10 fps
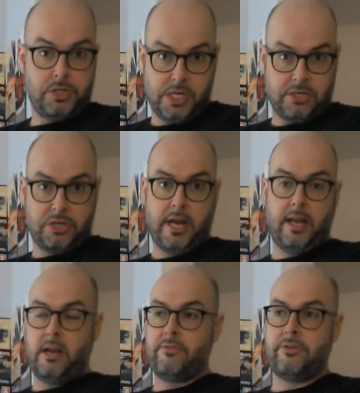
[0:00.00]
chit
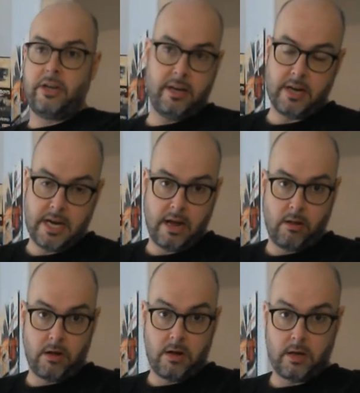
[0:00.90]
chat, everyday
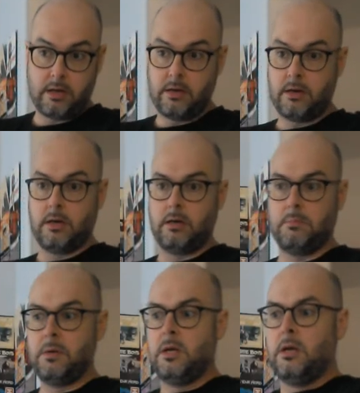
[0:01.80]
dialogue,
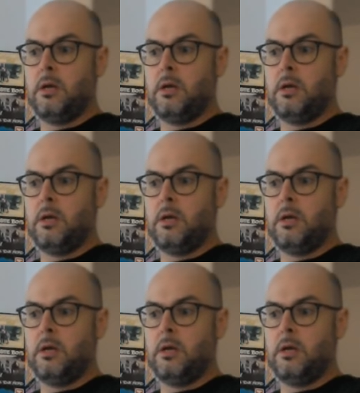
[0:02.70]
um,